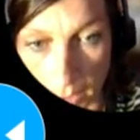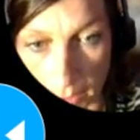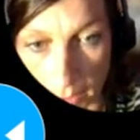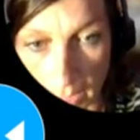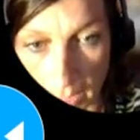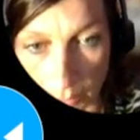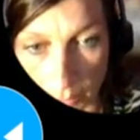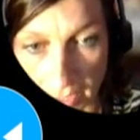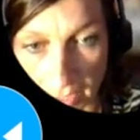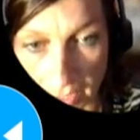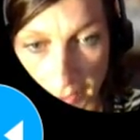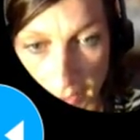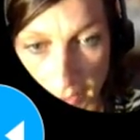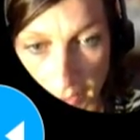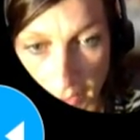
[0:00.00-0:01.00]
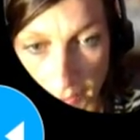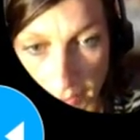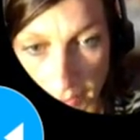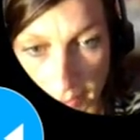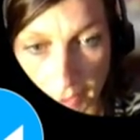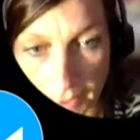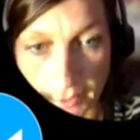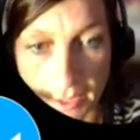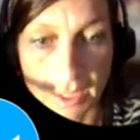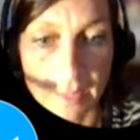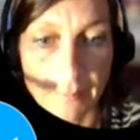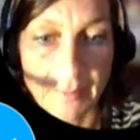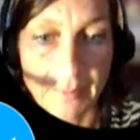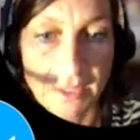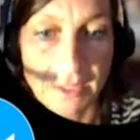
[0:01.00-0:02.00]
Now, nothing, nothing, nothing, nothing,
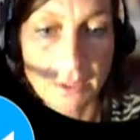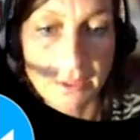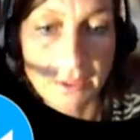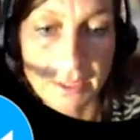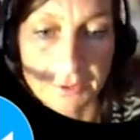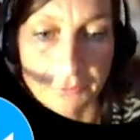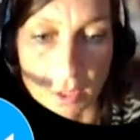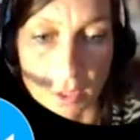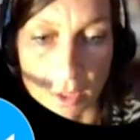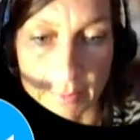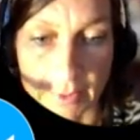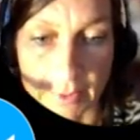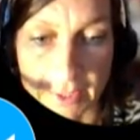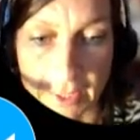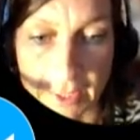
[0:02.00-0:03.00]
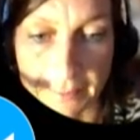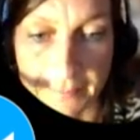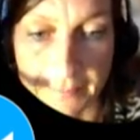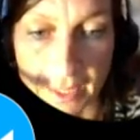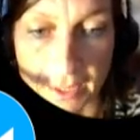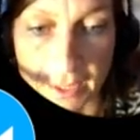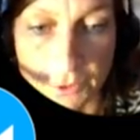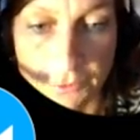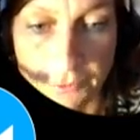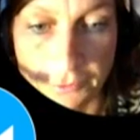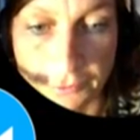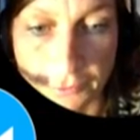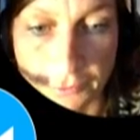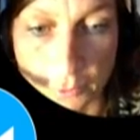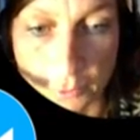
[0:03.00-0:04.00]
up until -4. How about that?
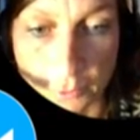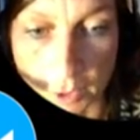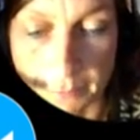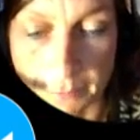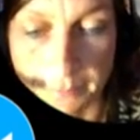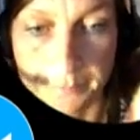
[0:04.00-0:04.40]
-4.